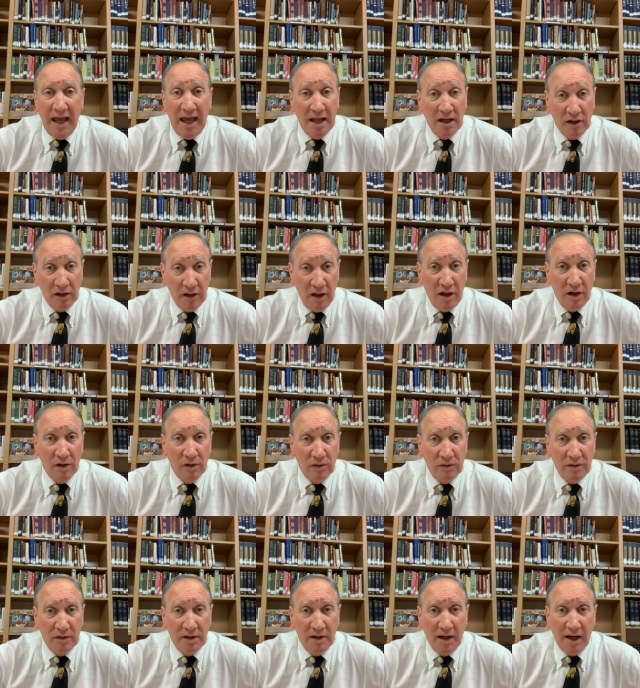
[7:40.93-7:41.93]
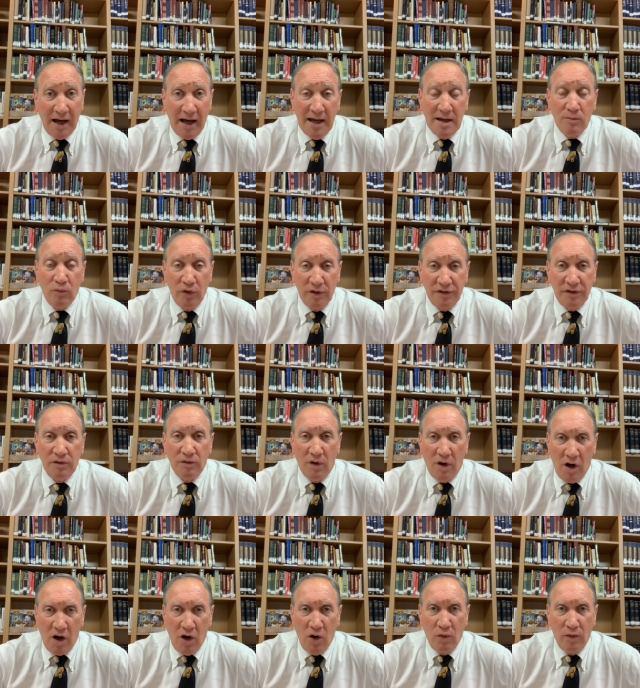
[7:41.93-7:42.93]
And lo, I am with you
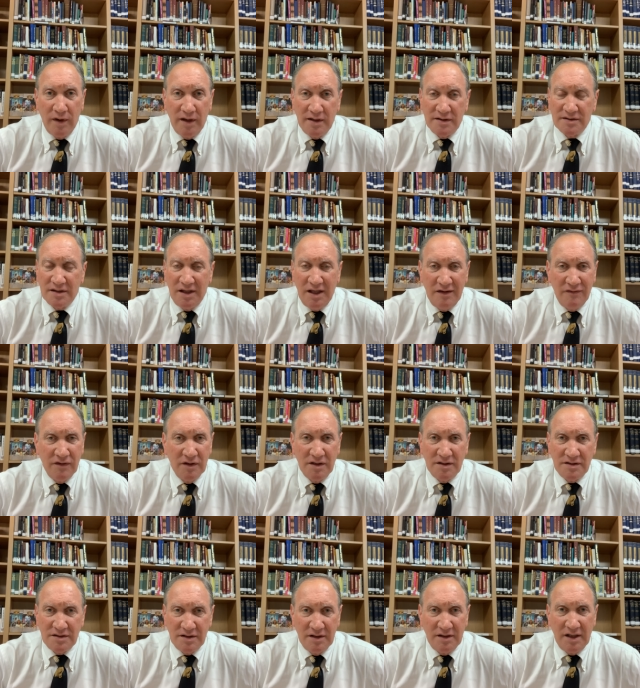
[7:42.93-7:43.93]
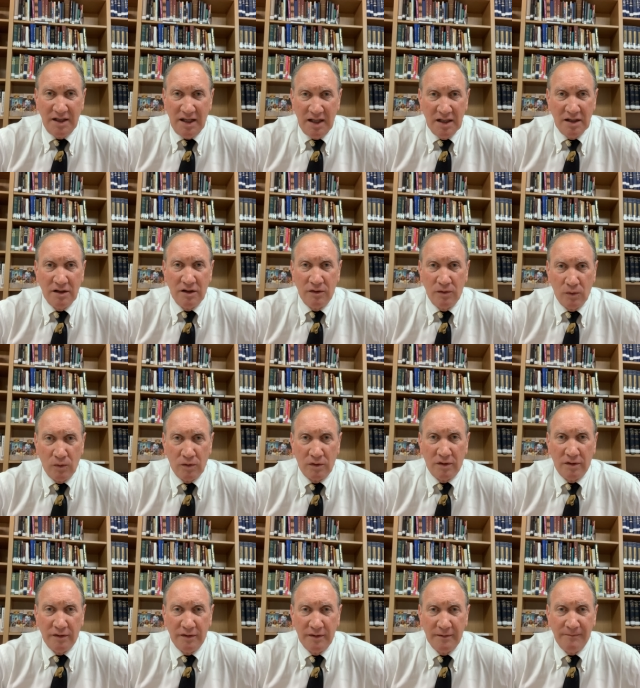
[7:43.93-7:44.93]
always, even unto the end of the
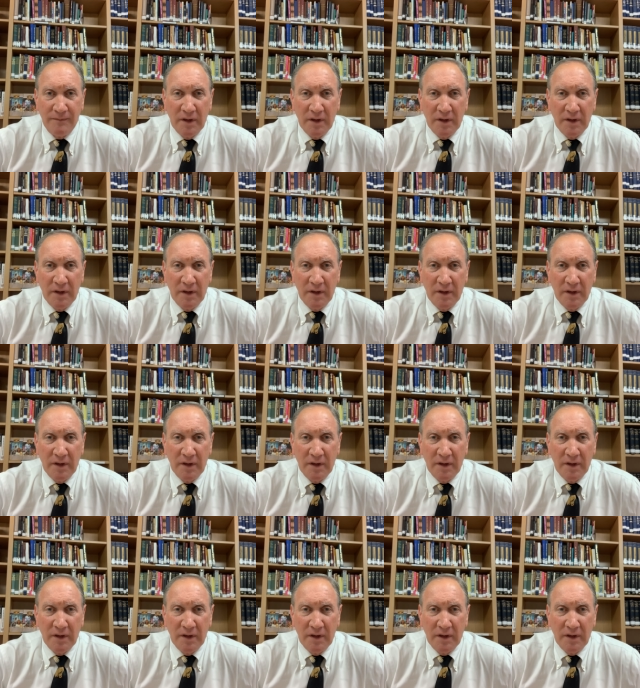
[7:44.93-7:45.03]
world.